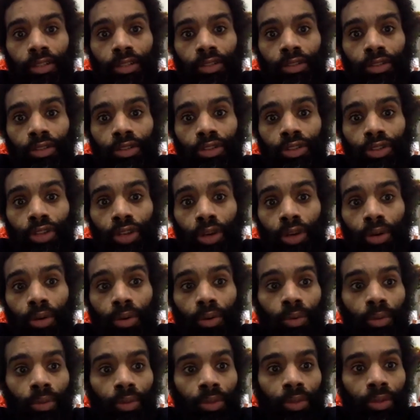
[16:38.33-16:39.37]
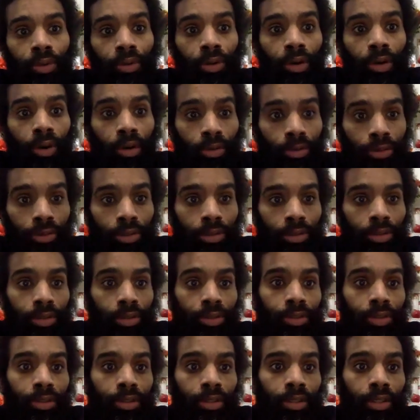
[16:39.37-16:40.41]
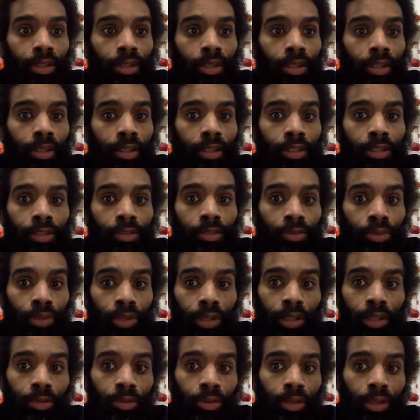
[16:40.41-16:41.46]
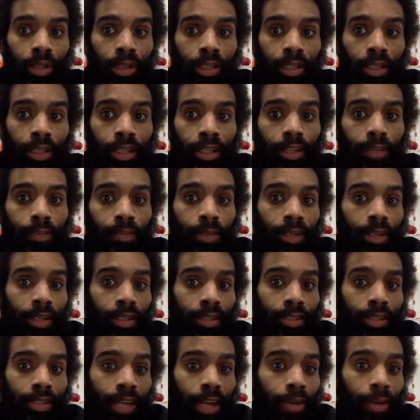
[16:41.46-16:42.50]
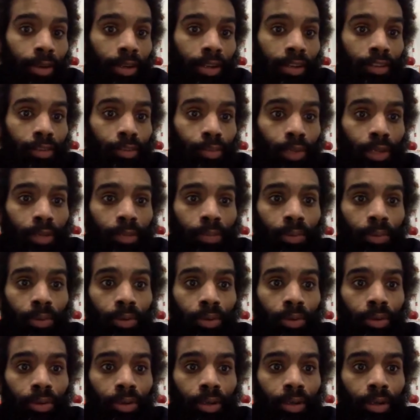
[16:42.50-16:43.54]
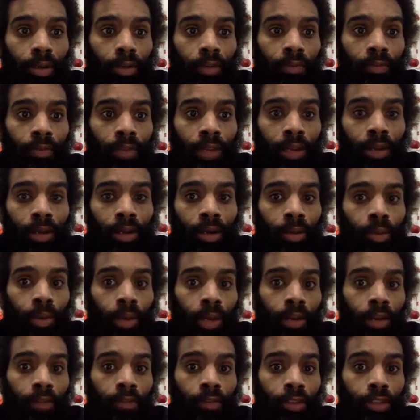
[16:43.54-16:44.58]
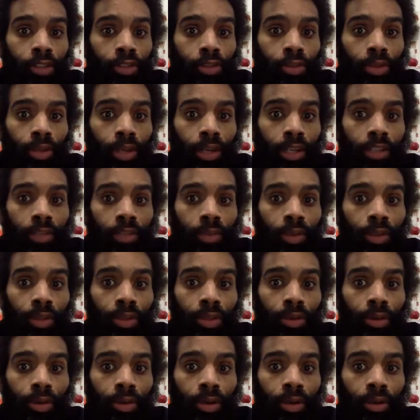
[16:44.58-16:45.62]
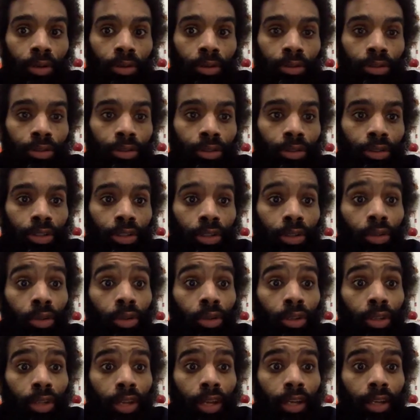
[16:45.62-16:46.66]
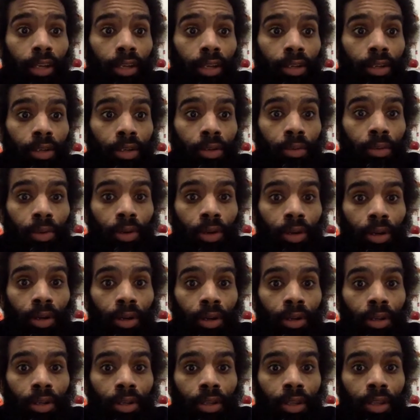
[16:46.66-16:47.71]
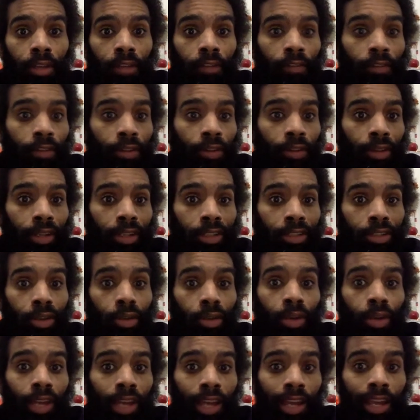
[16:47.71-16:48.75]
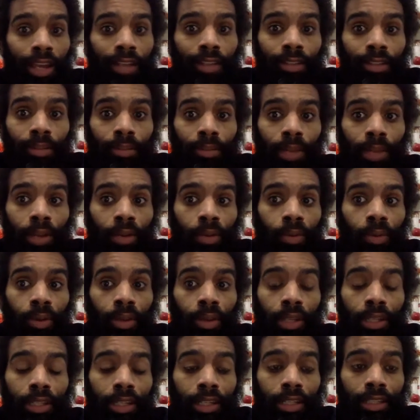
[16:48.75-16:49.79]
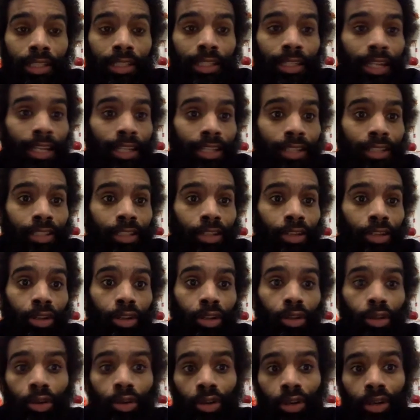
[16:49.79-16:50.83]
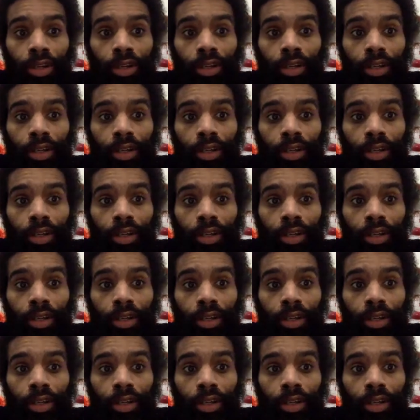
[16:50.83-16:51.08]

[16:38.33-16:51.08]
show their altars is really, really key, because now it gives people a way to visualize what their altar could look like, where they feel it's okay to make one that doesn't necessarily look